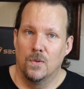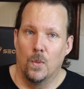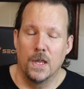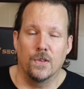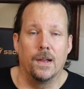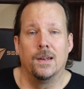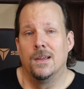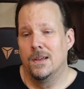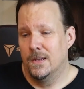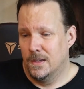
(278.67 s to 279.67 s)
waistline.
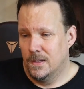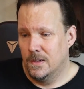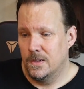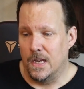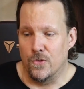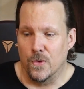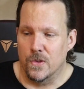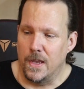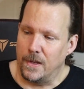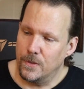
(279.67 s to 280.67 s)
Danger
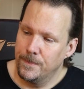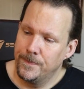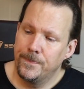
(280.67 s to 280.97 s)
is sex.